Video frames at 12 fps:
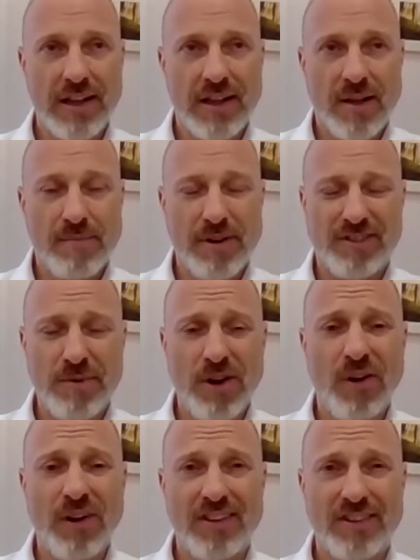Mm. But to be
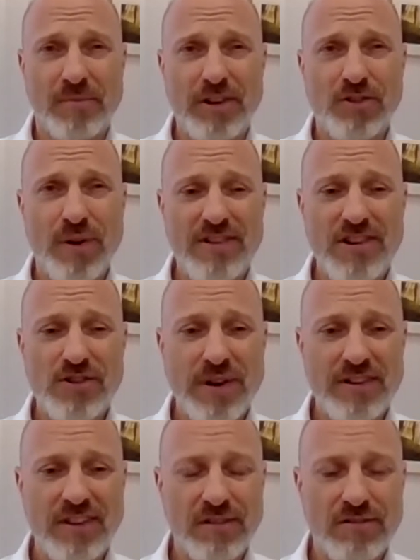honest, I mean,
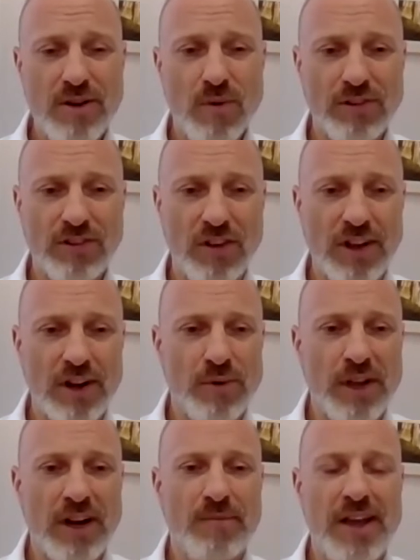2023, what cycle are
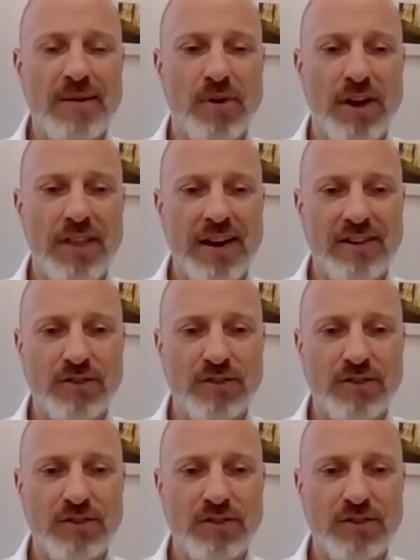we going to be in by then?